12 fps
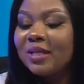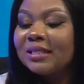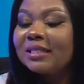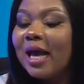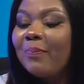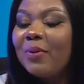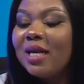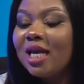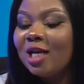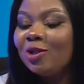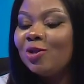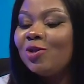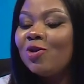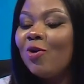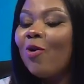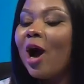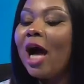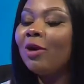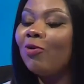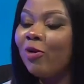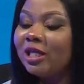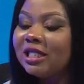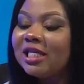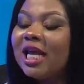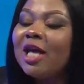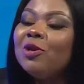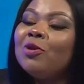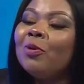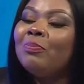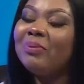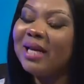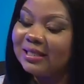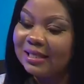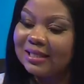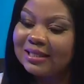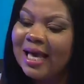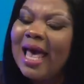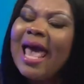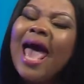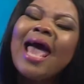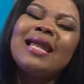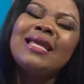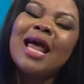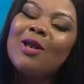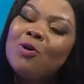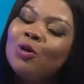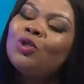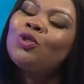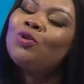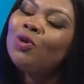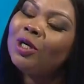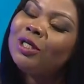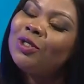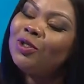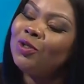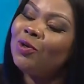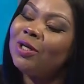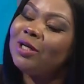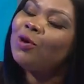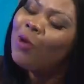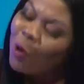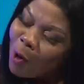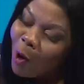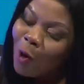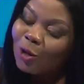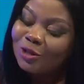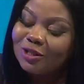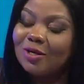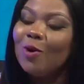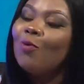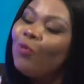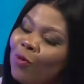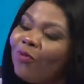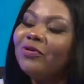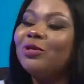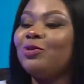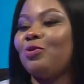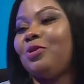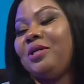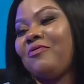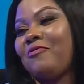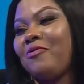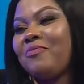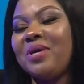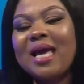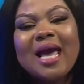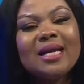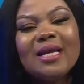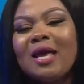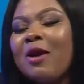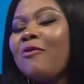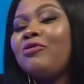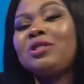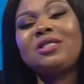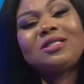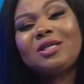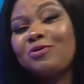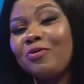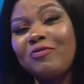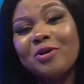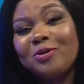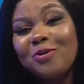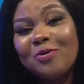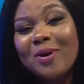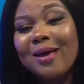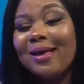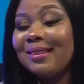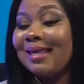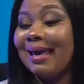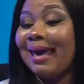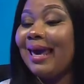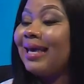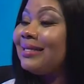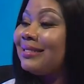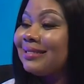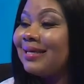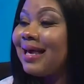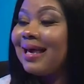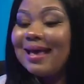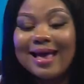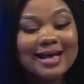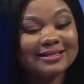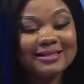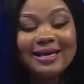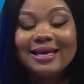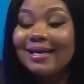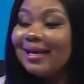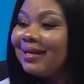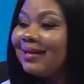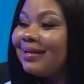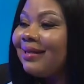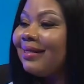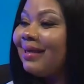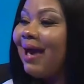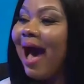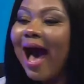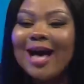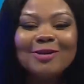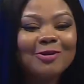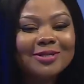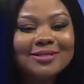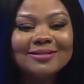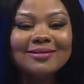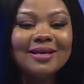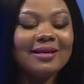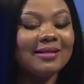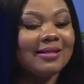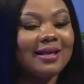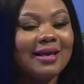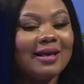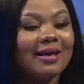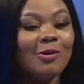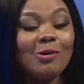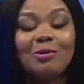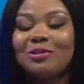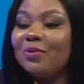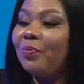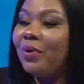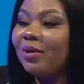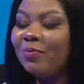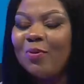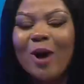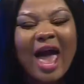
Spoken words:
tapping into your anointing and your blessings, and I know surely God will overdo it for me. And for Jesus overdo, the kids are singing it, the adults, the older people,